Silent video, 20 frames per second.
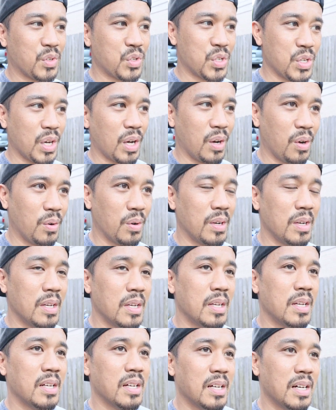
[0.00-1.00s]
So
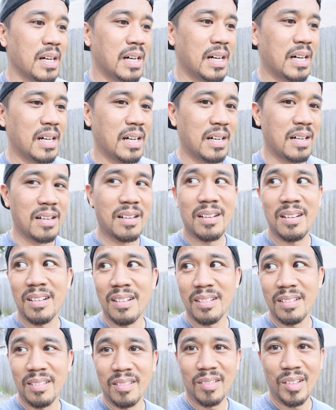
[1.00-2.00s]

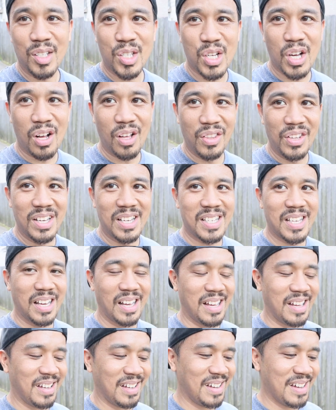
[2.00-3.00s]
uh, let's call this
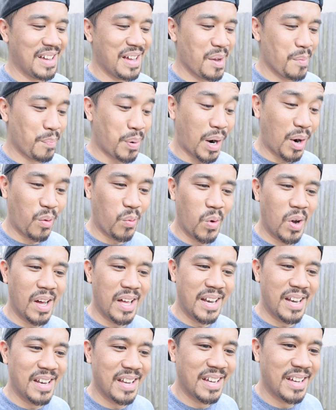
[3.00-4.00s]
uh, part
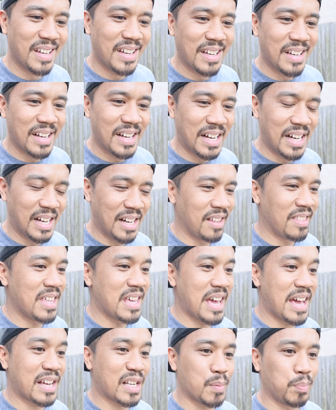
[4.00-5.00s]
one. Uh, the
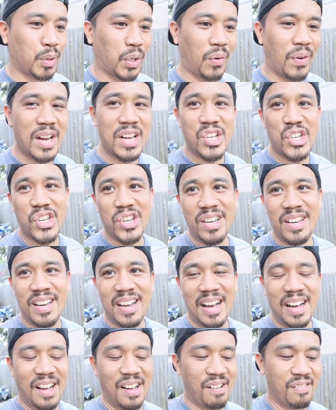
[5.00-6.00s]
exploration
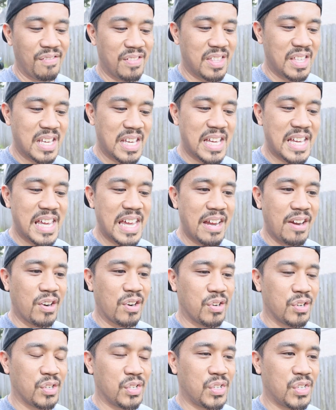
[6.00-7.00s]
of the
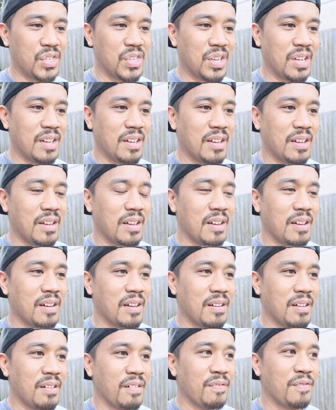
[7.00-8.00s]
gears
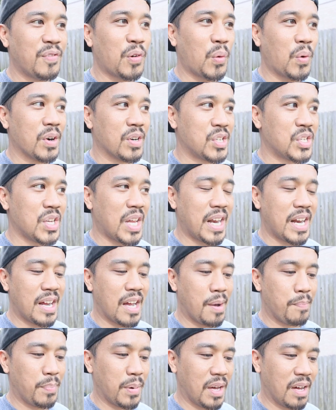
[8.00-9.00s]
for setting
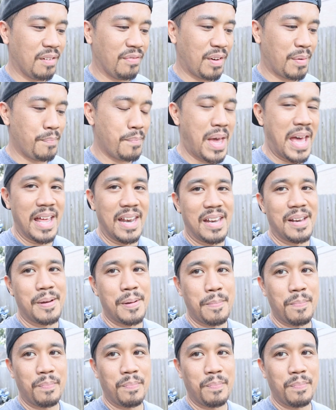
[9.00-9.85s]
up of a mech.